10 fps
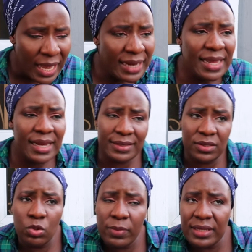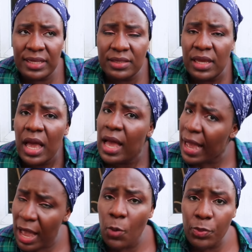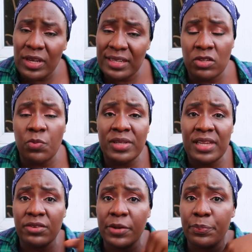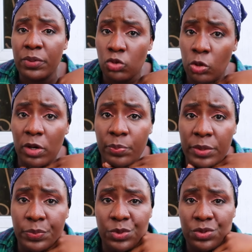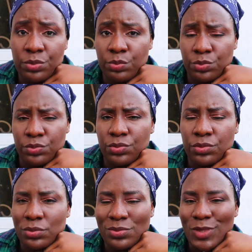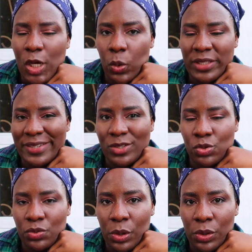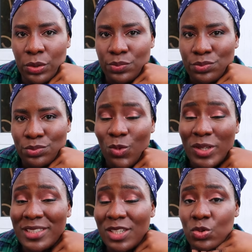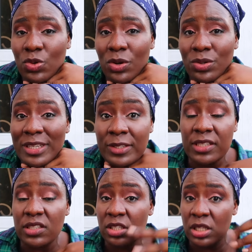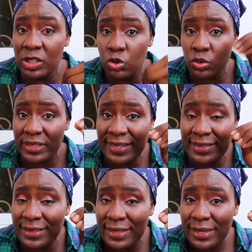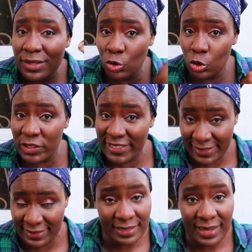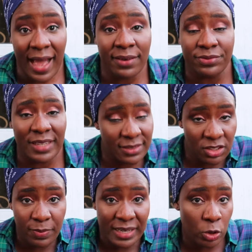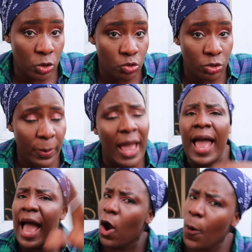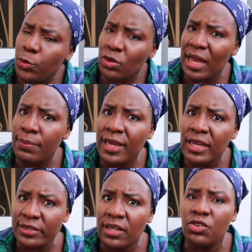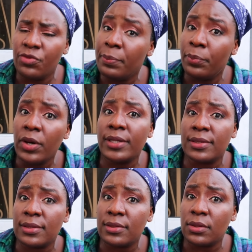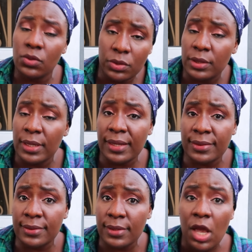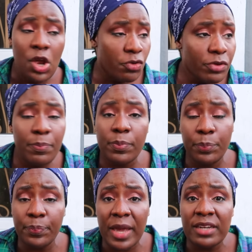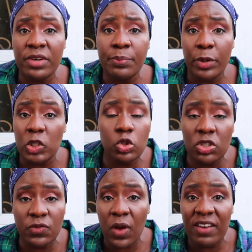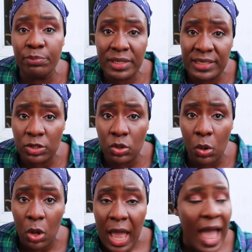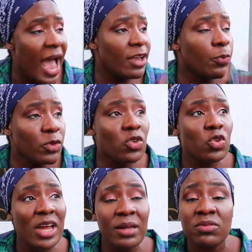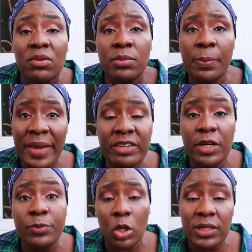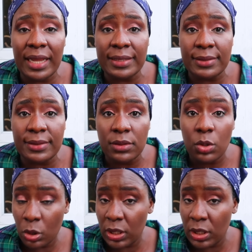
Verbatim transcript: And I asked the woman that, I hope you know that there are some men that rape newborn babies. What did they do wrong? What did they do wrong? Is it the little tiny, you know, chest that they have that the men are going to rape? I hope you know that men actually rape boys. Yes, rape, men rape boys who don't even have breasts at all. I hope you know, you know, men rape toddlers.